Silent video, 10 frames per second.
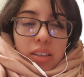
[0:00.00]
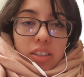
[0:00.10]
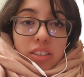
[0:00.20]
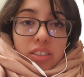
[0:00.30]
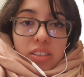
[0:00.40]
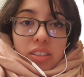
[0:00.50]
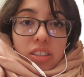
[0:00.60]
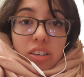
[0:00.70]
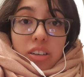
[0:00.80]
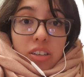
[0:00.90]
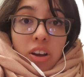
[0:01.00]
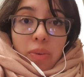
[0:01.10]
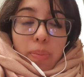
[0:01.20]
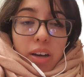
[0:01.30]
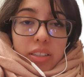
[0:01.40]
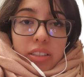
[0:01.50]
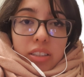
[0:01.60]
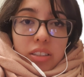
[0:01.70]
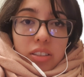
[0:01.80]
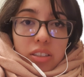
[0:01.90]
there are no
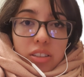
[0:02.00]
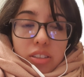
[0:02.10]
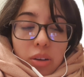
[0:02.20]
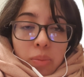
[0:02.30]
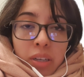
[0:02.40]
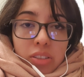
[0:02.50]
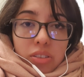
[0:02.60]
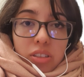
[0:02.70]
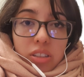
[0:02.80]
buses, there's no metro,